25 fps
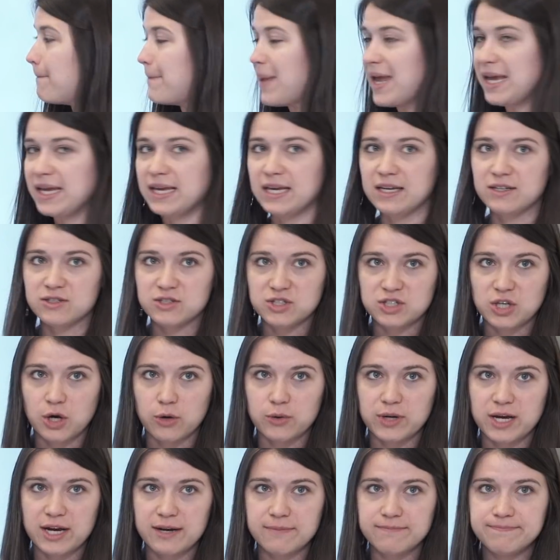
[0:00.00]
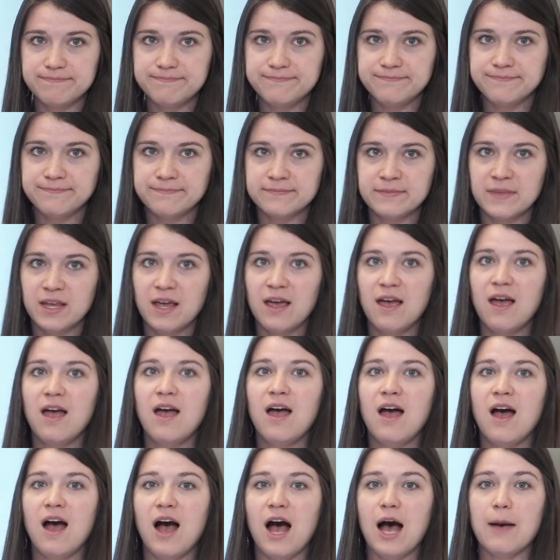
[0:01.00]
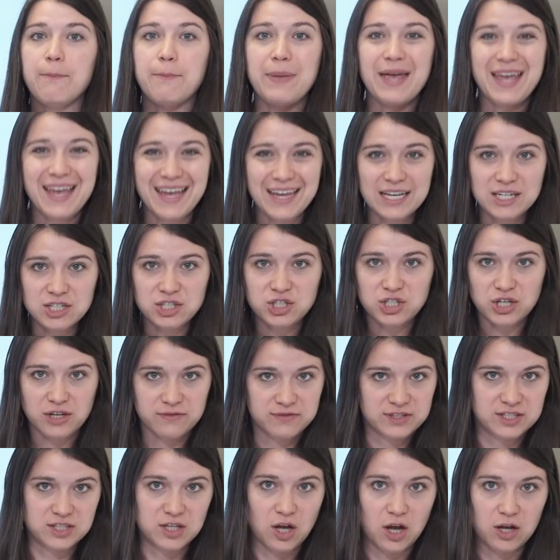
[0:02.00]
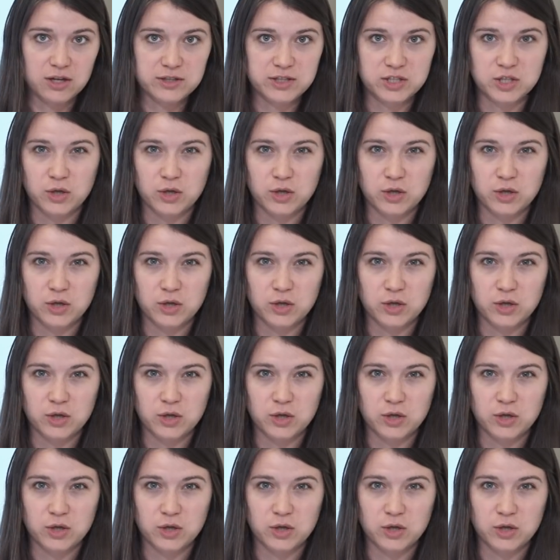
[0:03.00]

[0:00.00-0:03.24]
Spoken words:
baking soda, a pinch of salt,